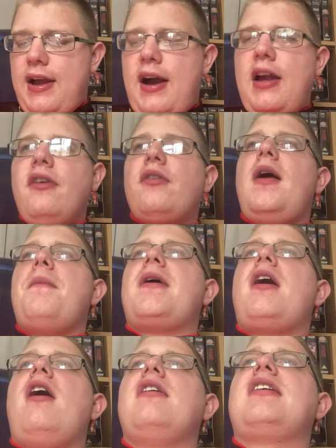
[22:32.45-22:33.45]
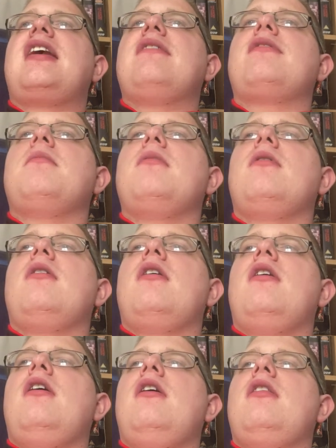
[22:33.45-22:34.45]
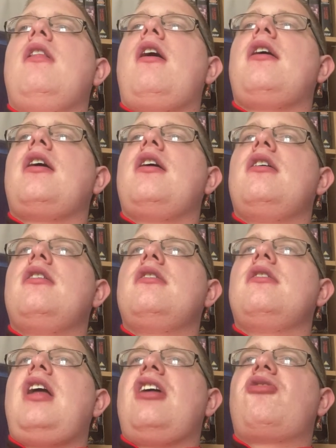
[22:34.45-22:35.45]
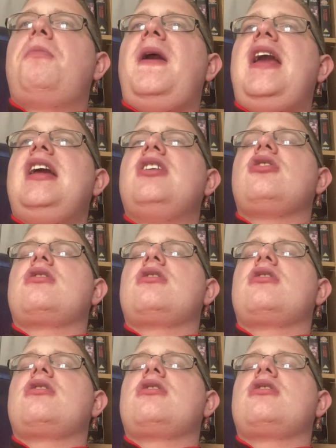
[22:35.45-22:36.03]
I love the way Picard gives him like that speech.